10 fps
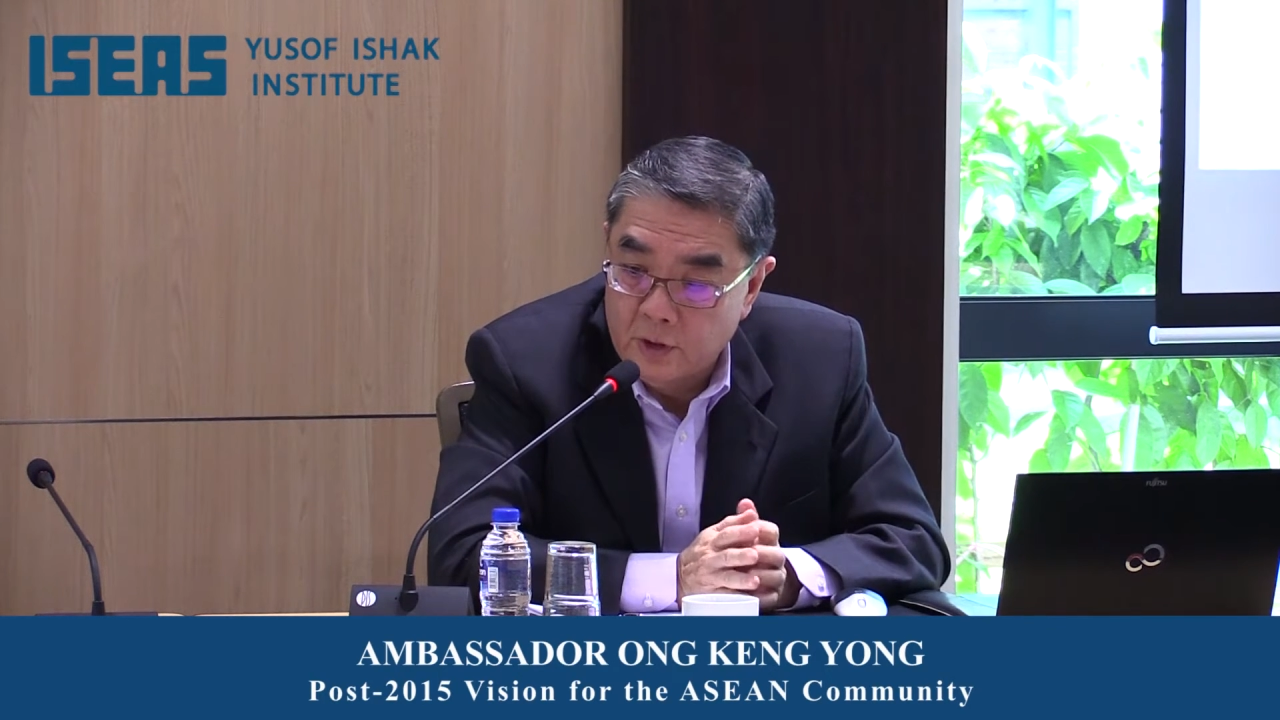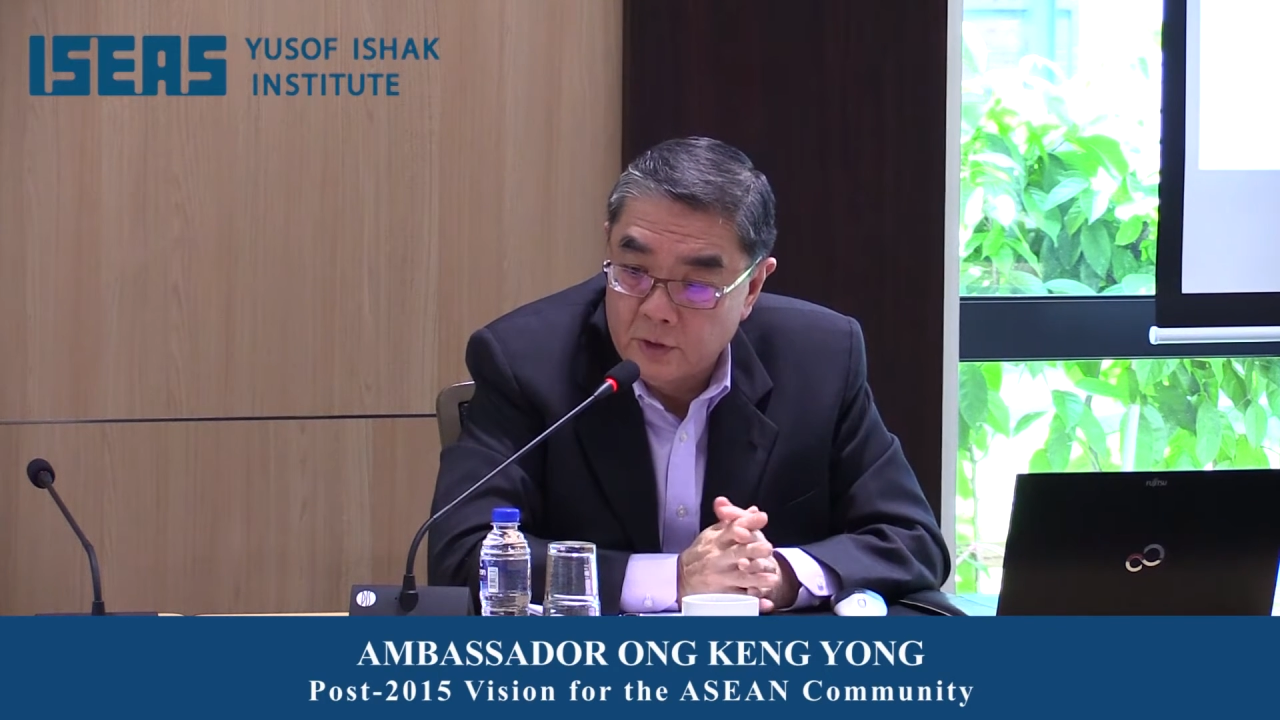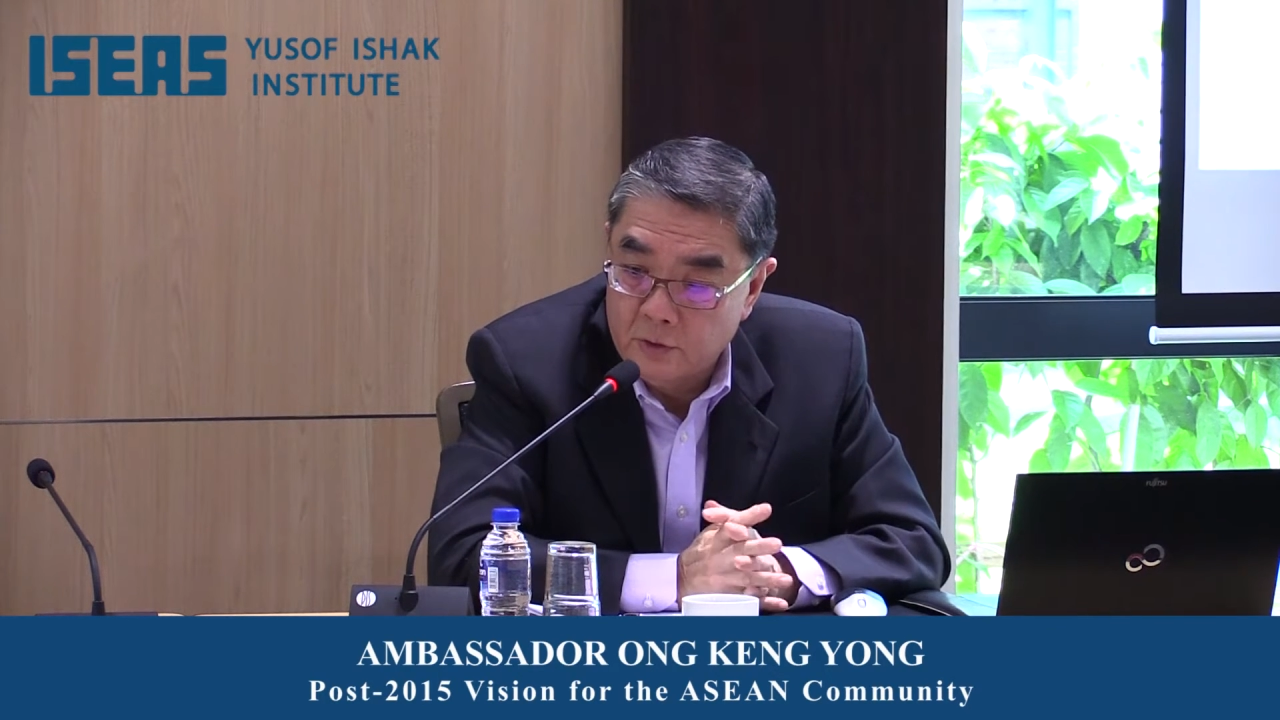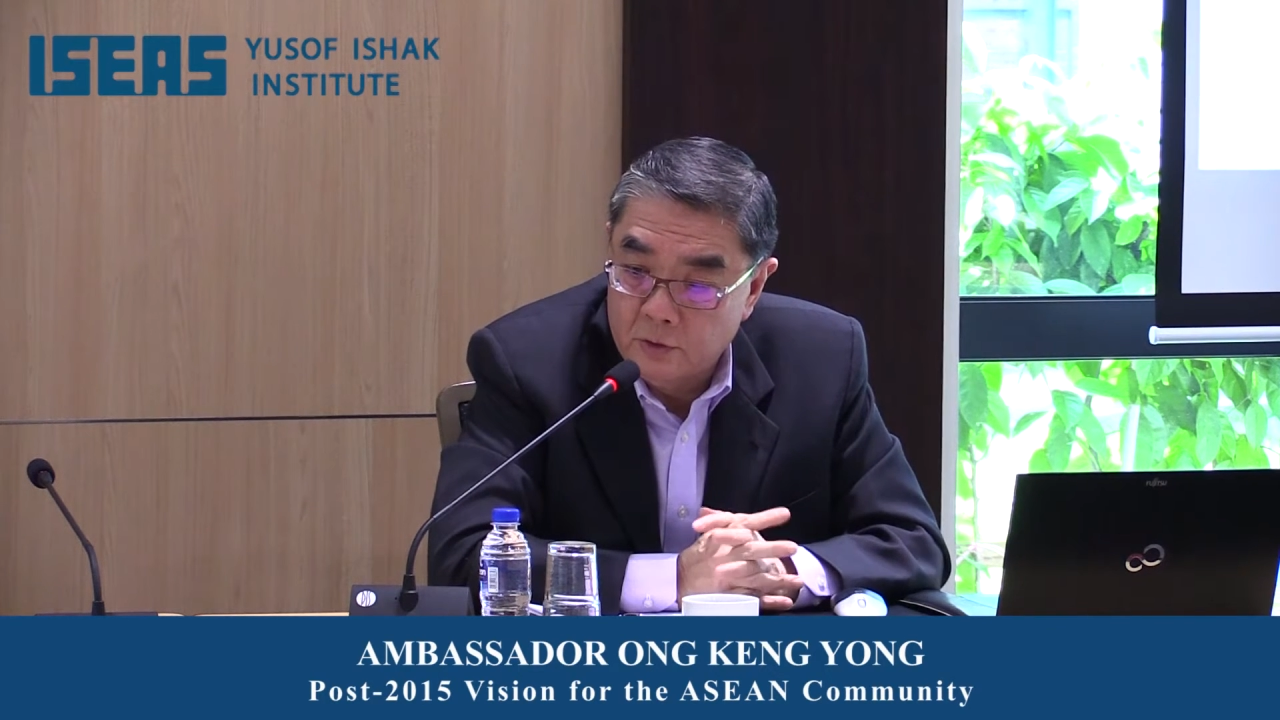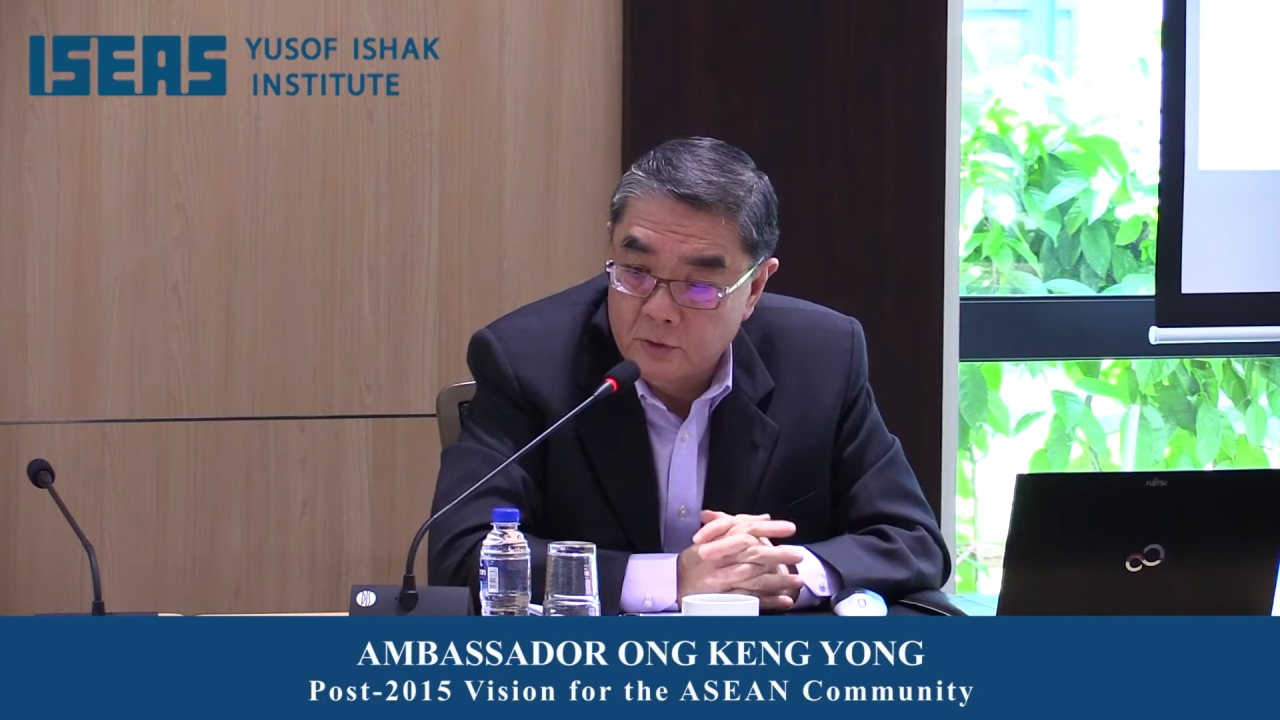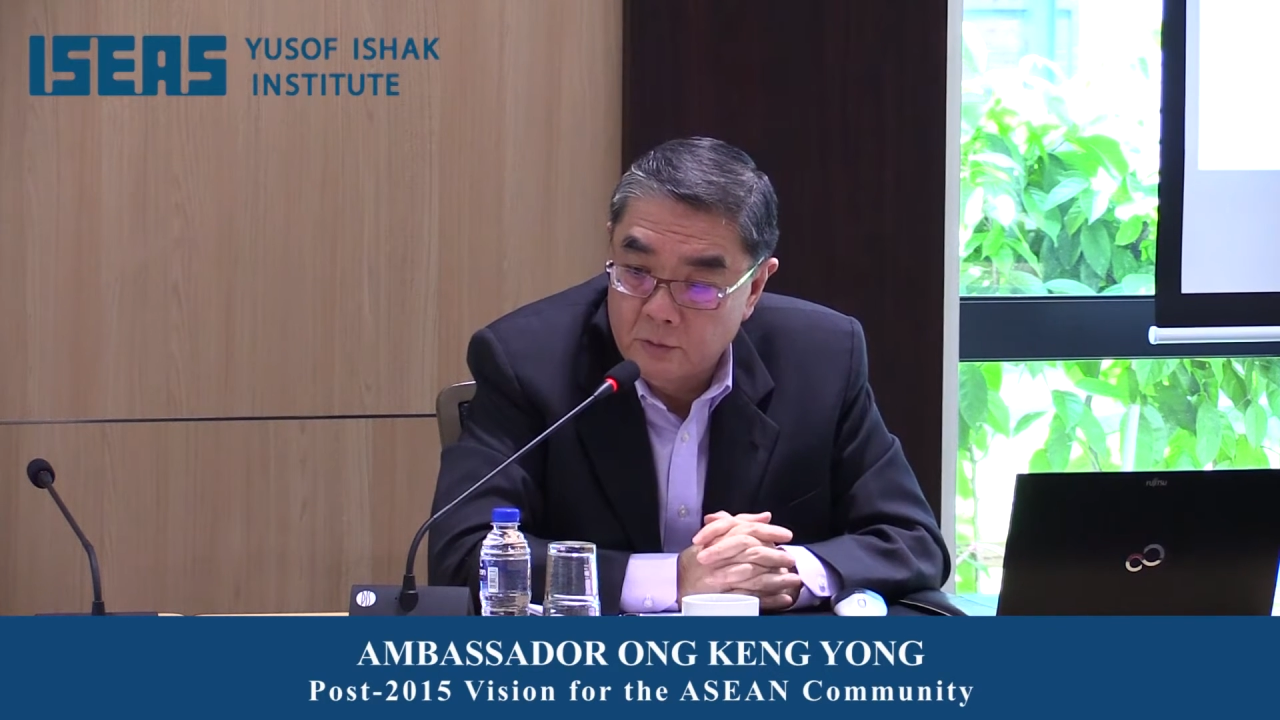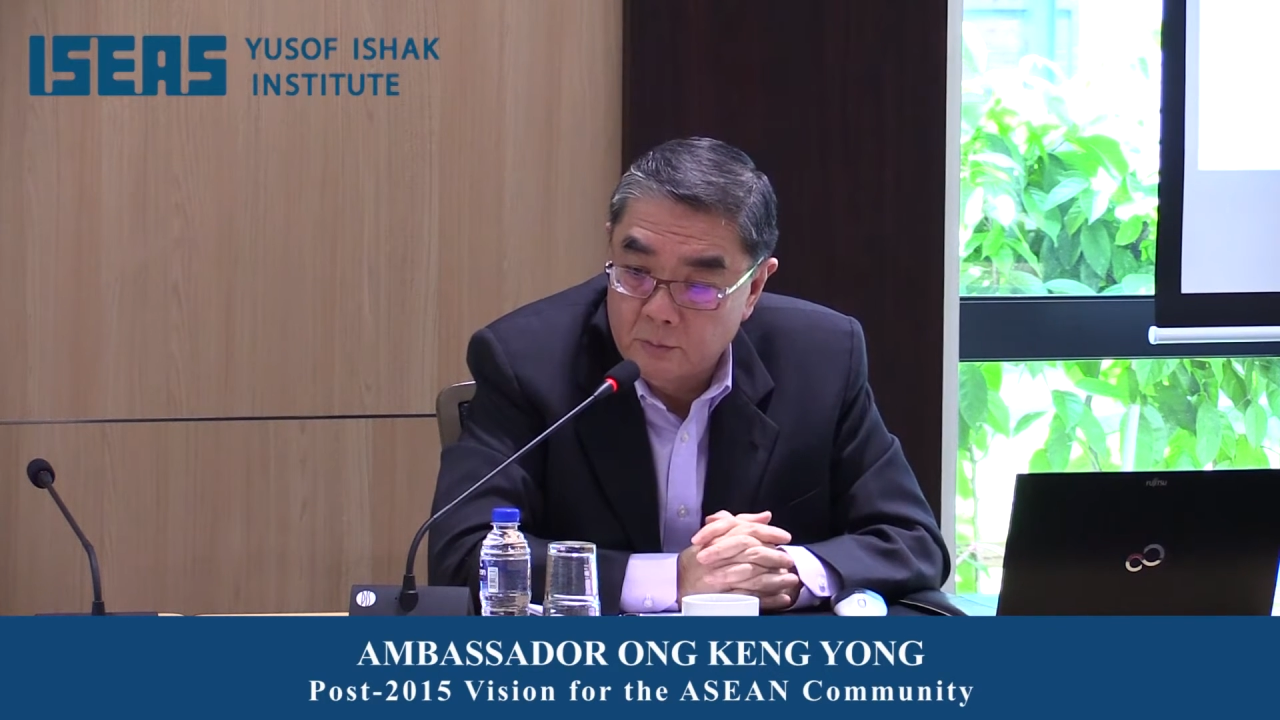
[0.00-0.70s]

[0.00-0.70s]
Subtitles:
years.